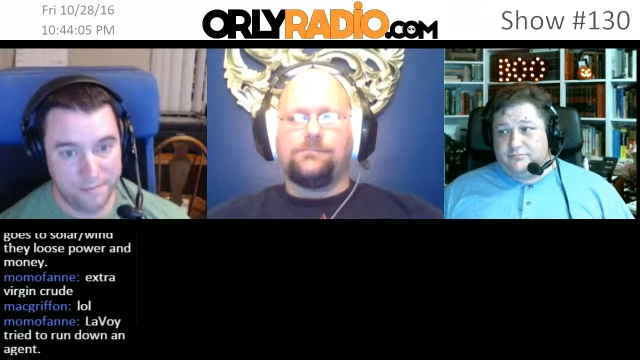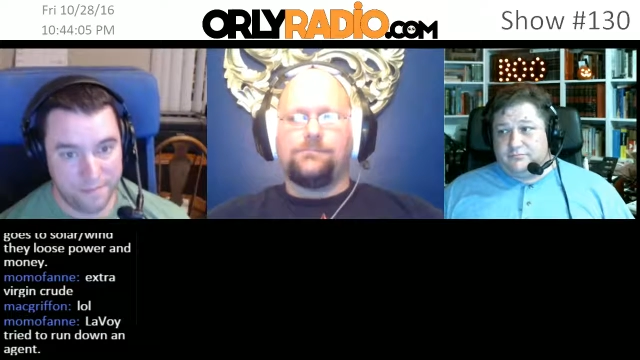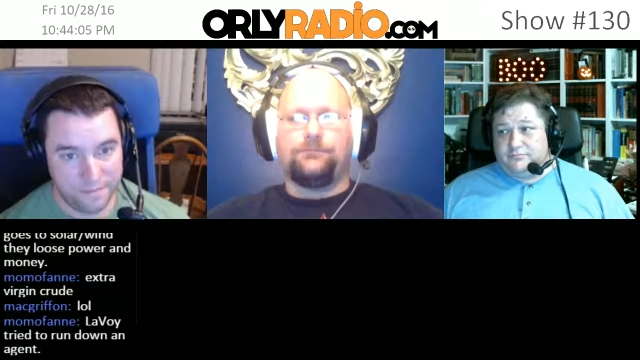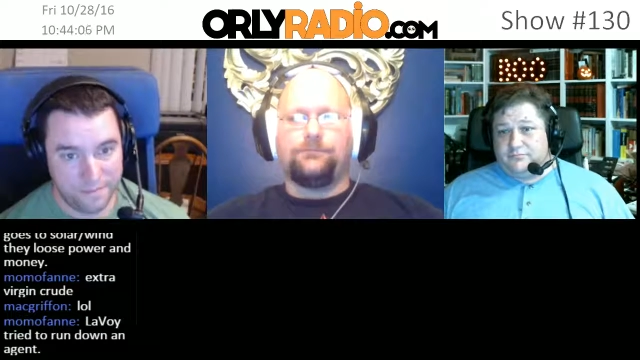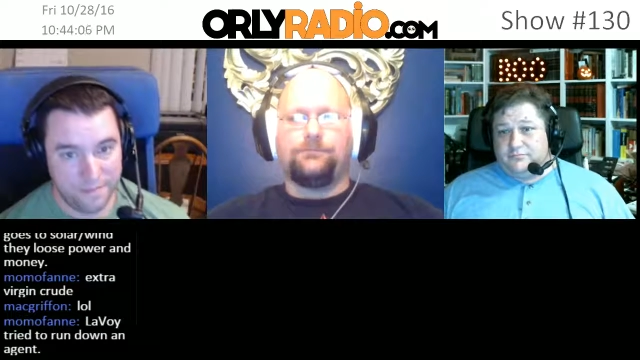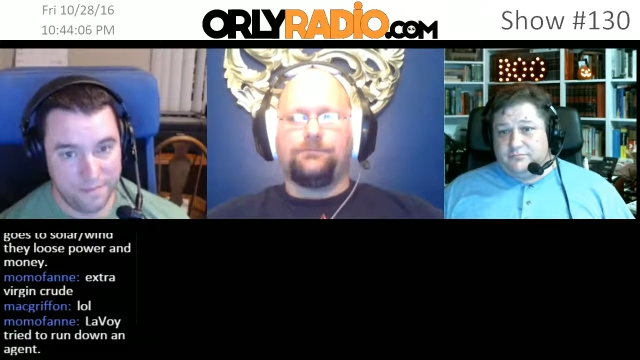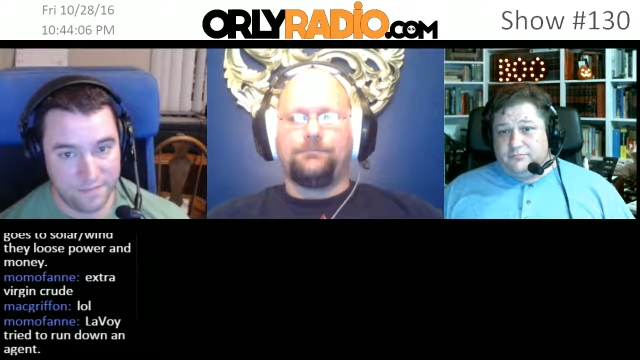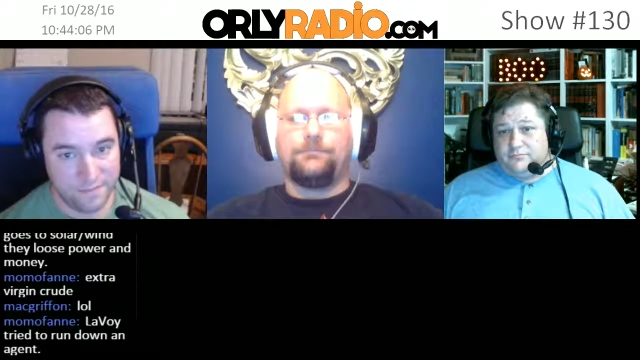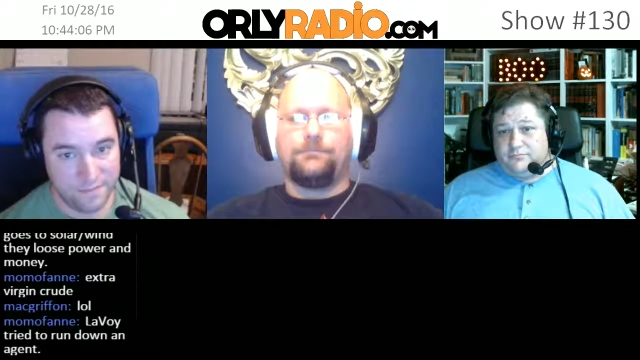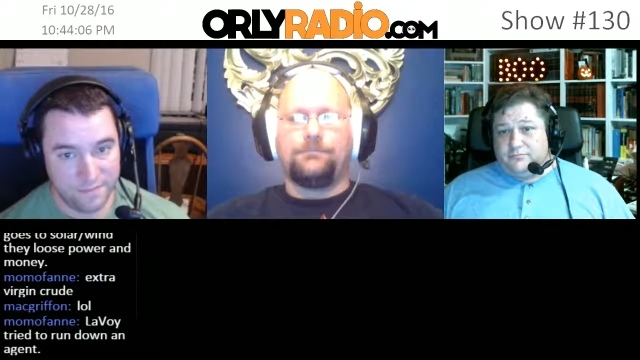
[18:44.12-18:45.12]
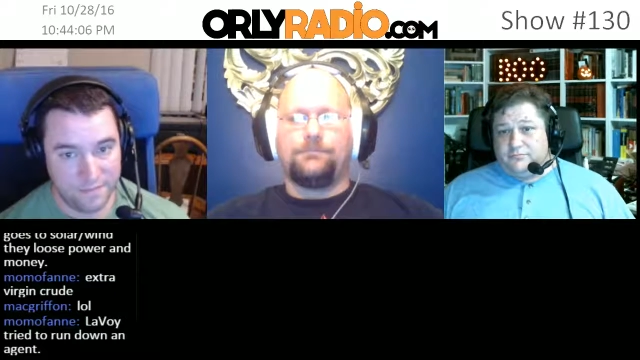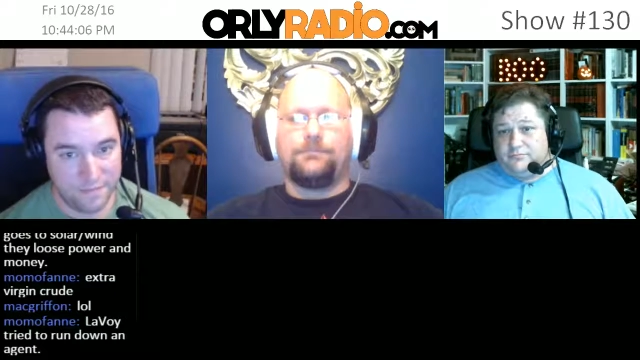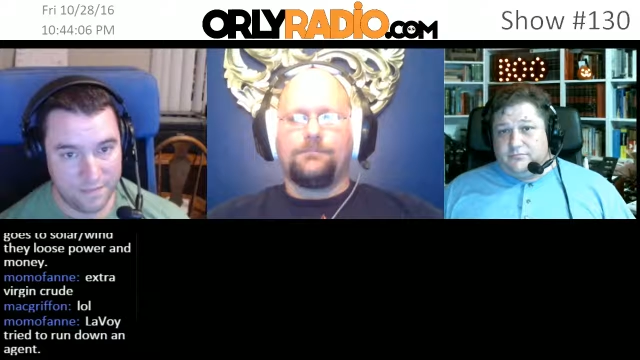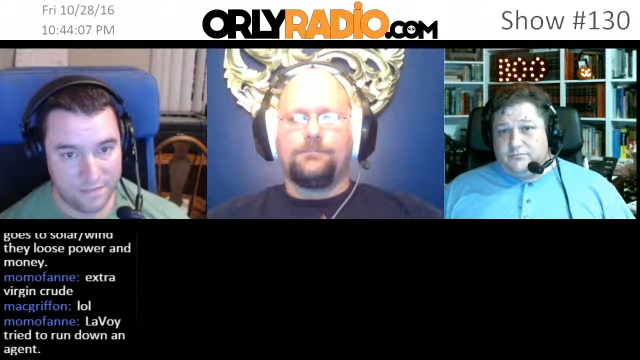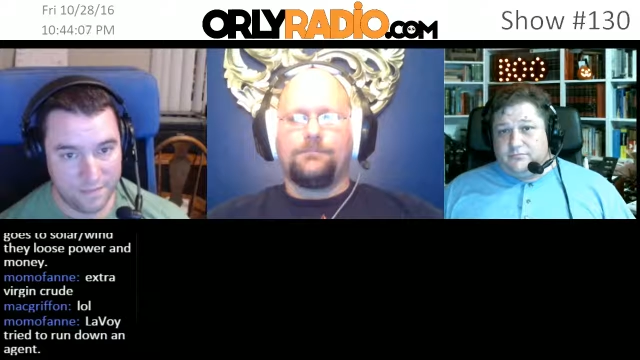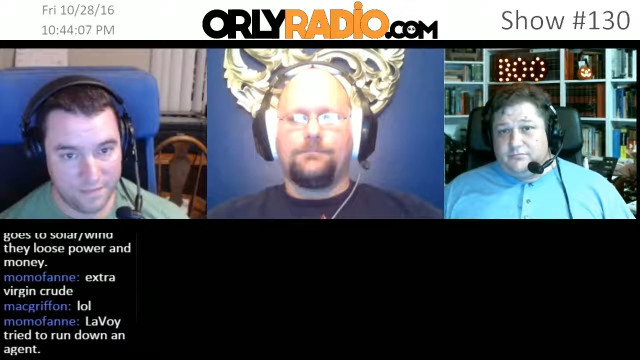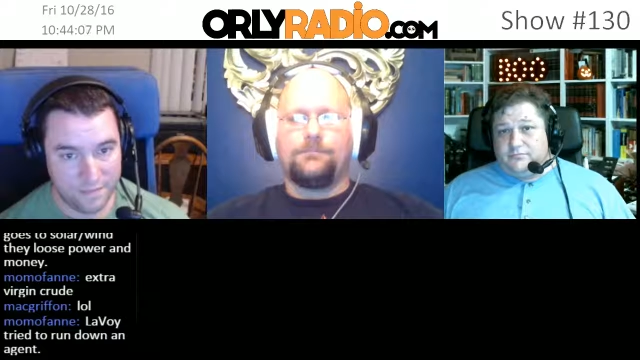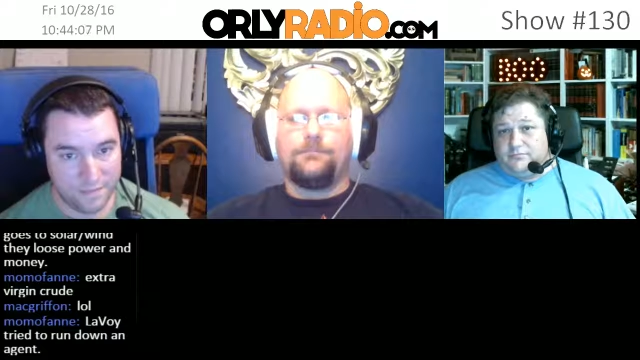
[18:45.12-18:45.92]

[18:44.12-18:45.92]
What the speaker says: Nobody speaks.